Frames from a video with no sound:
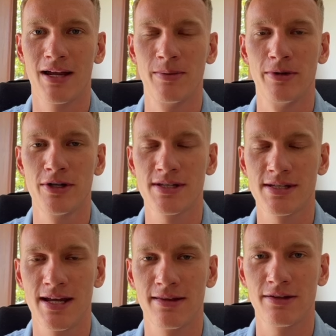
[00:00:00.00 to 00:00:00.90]
the Merchant
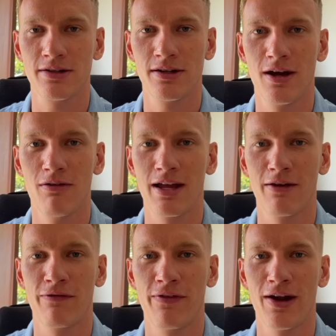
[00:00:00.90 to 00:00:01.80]
Center. Now we
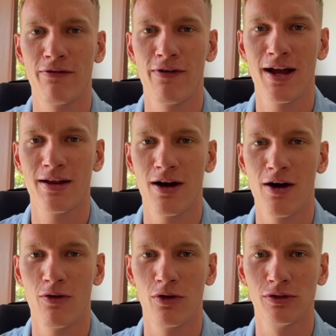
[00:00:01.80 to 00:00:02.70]
can verify
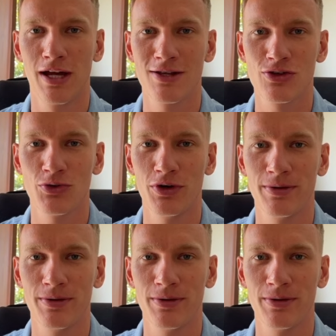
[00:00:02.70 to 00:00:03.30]
our online store.